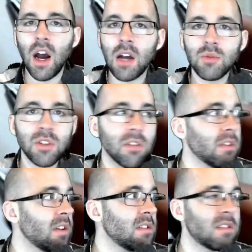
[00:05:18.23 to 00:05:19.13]
I'm sure
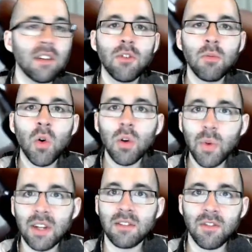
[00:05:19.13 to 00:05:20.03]
there's even more
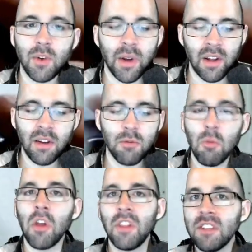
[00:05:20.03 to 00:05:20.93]
ways of doing it,
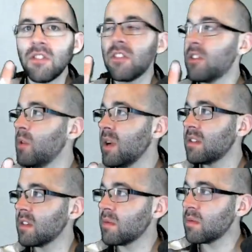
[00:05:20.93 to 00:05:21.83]
but these are the two
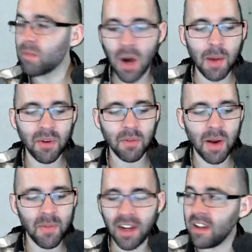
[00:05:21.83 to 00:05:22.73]
ways that pop into
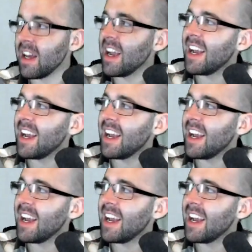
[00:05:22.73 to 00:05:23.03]
my mind.